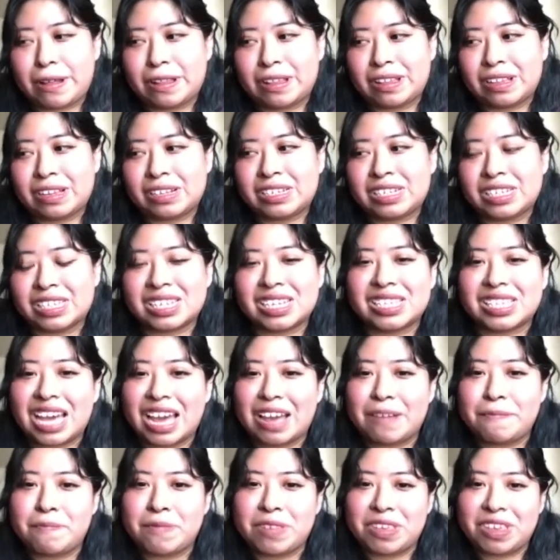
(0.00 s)

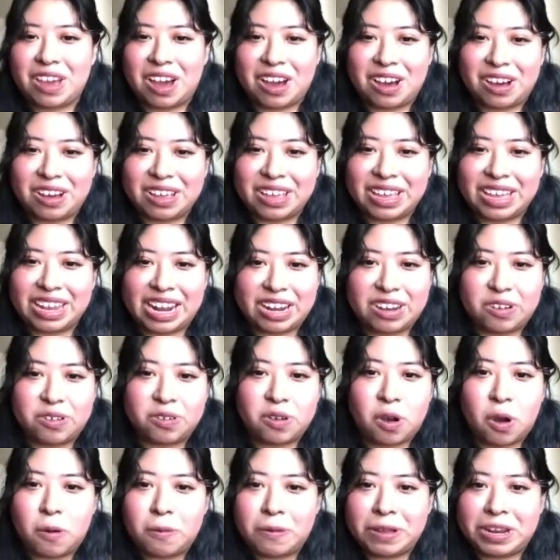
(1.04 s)
young and I know
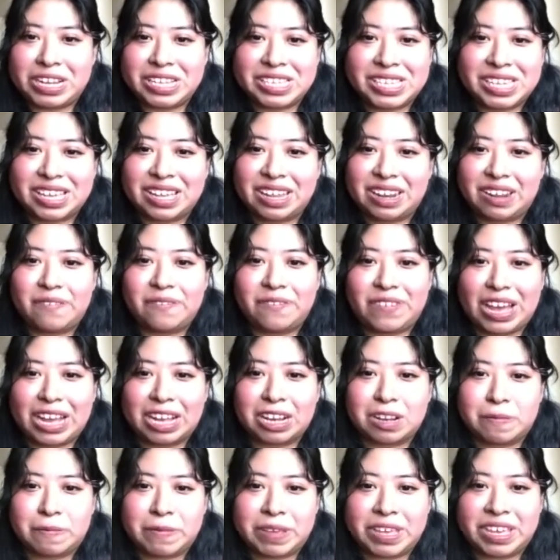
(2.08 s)
COVID isn't going to
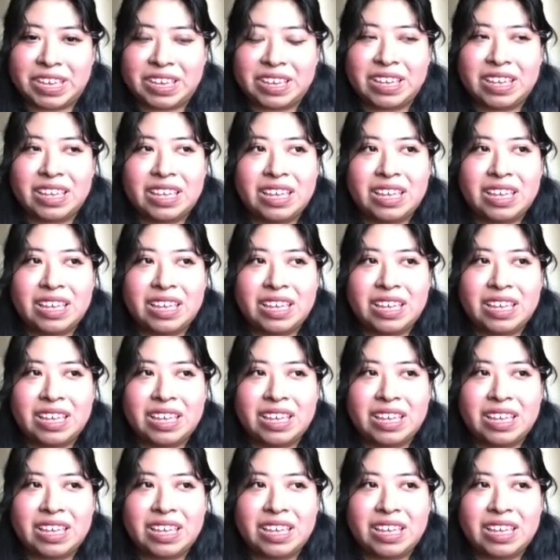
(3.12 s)
affect me,